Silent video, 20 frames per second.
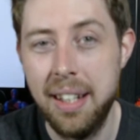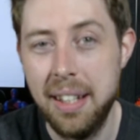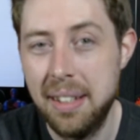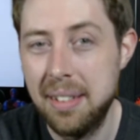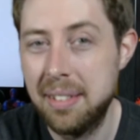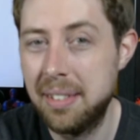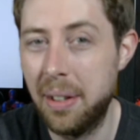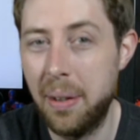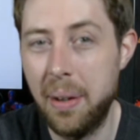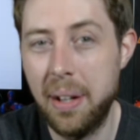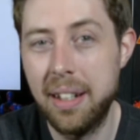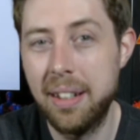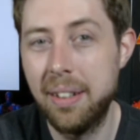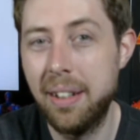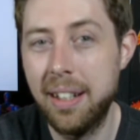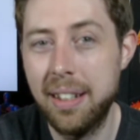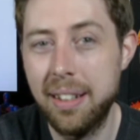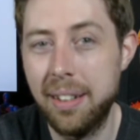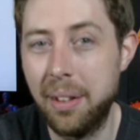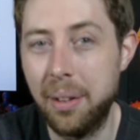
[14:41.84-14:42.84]
So
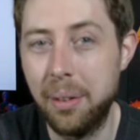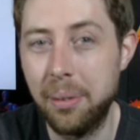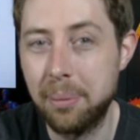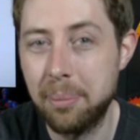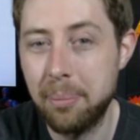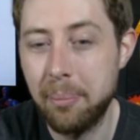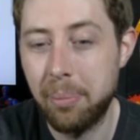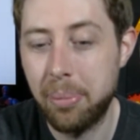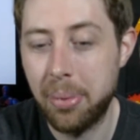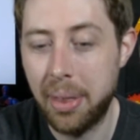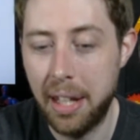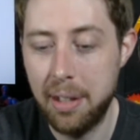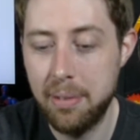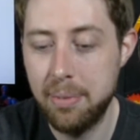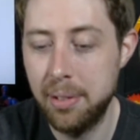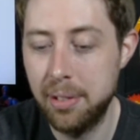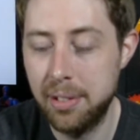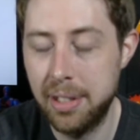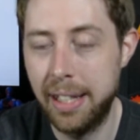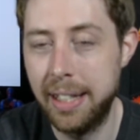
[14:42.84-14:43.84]
I don't know. It
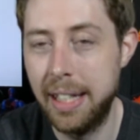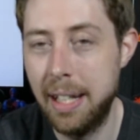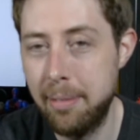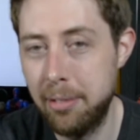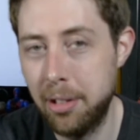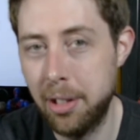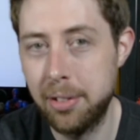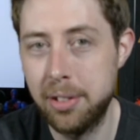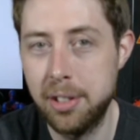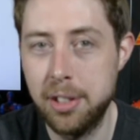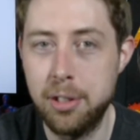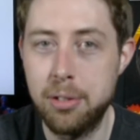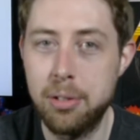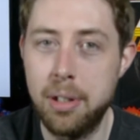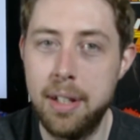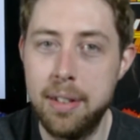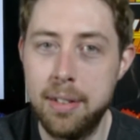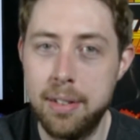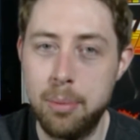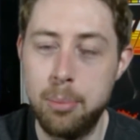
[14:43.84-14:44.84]
feels like they've lost
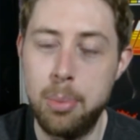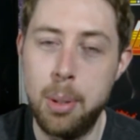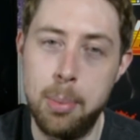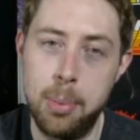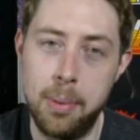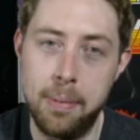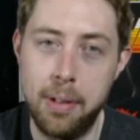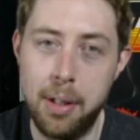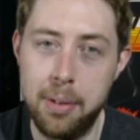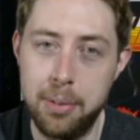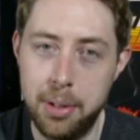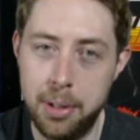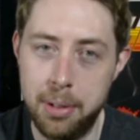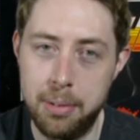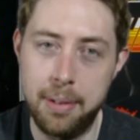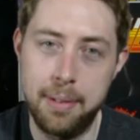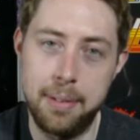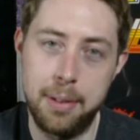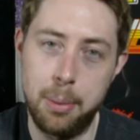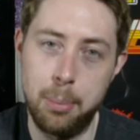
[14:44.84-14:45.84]
interest and people have lost
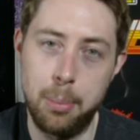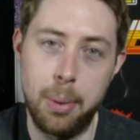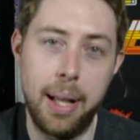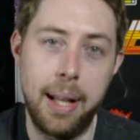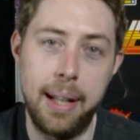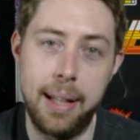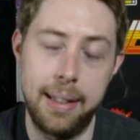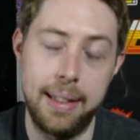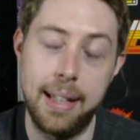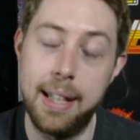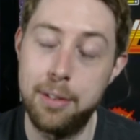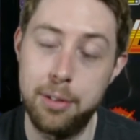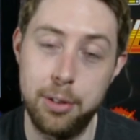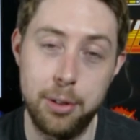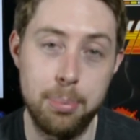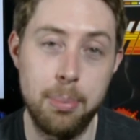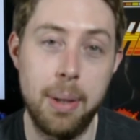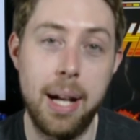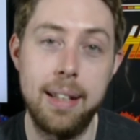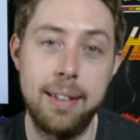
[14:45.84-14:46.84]
interest in buying it. That's
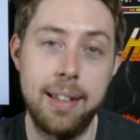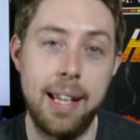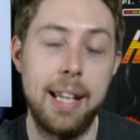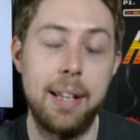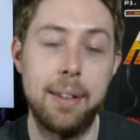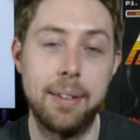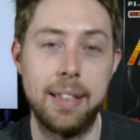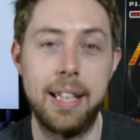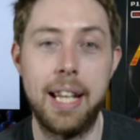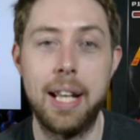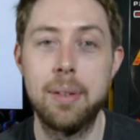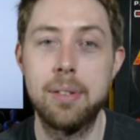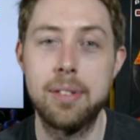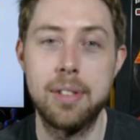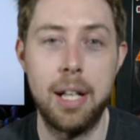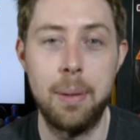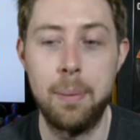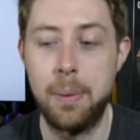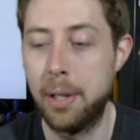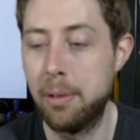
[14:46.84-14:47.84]
just my take on the
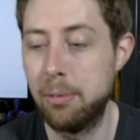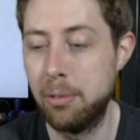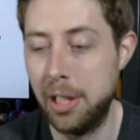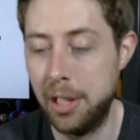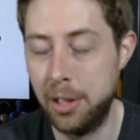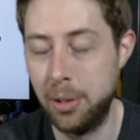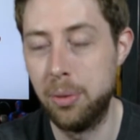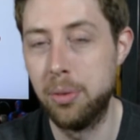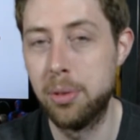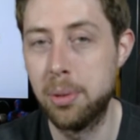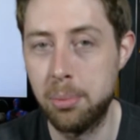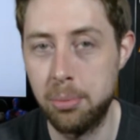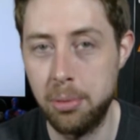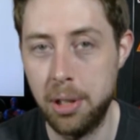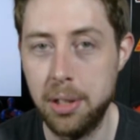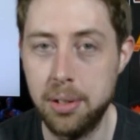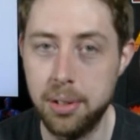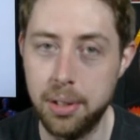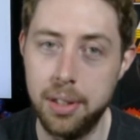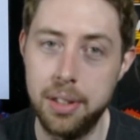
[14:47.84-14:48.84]
outside without really doing some
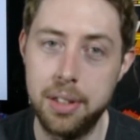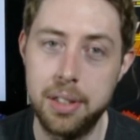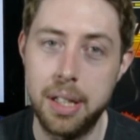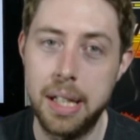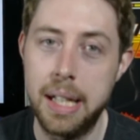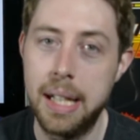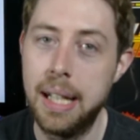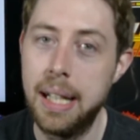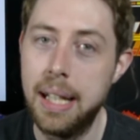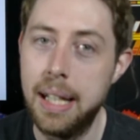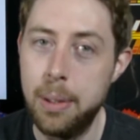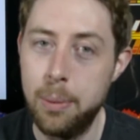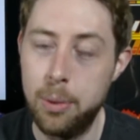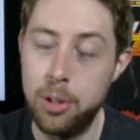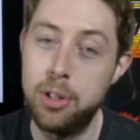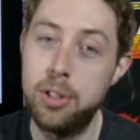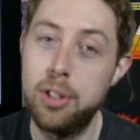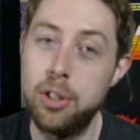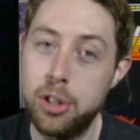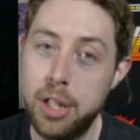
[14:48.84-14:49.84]
research.
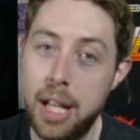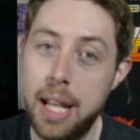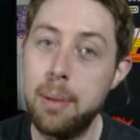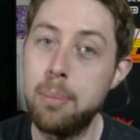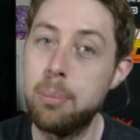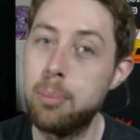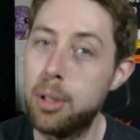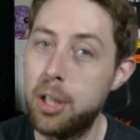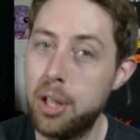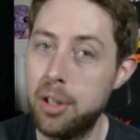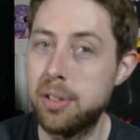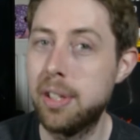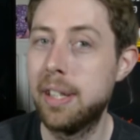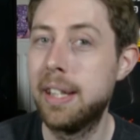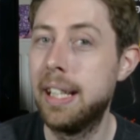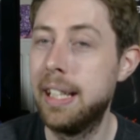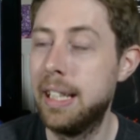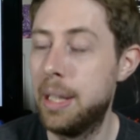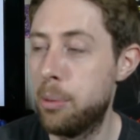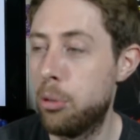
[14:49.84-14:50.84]
which is a shame because I
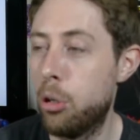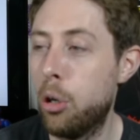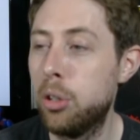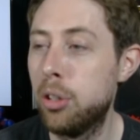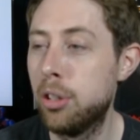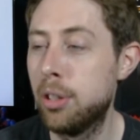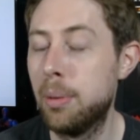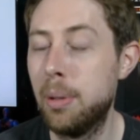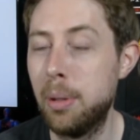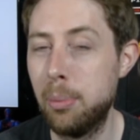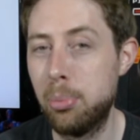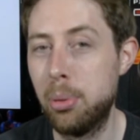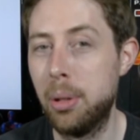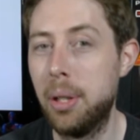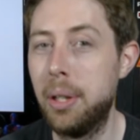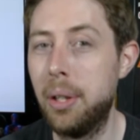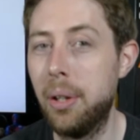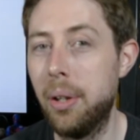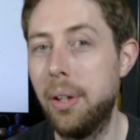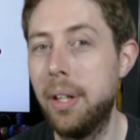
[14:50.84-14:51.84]
think they were onto something
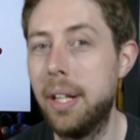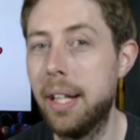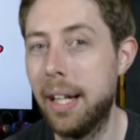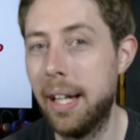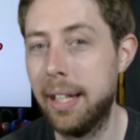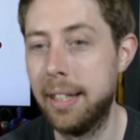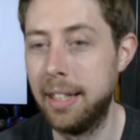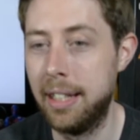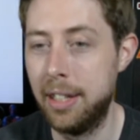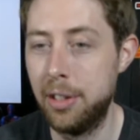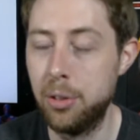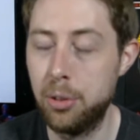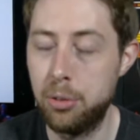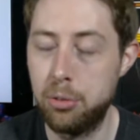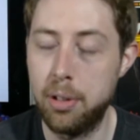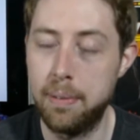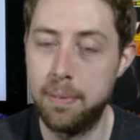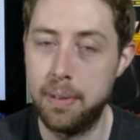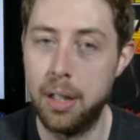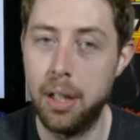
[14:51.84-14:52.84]
pretty good and they just
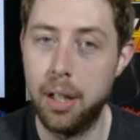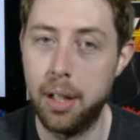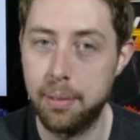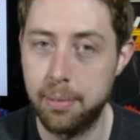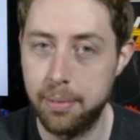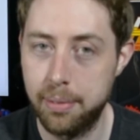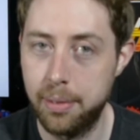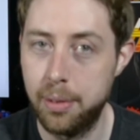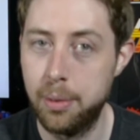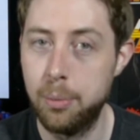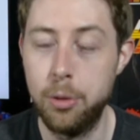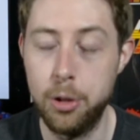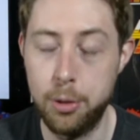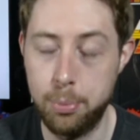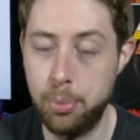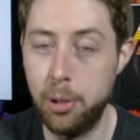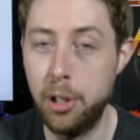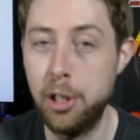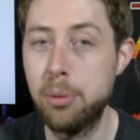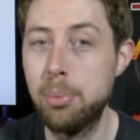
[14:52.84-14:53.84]
drifted off.
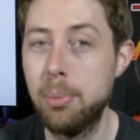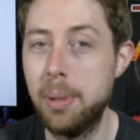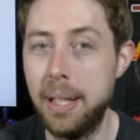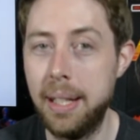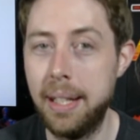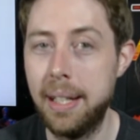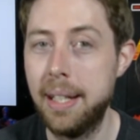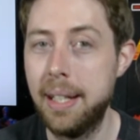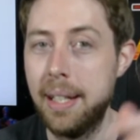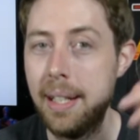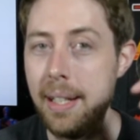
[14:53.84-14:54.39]
Which brings me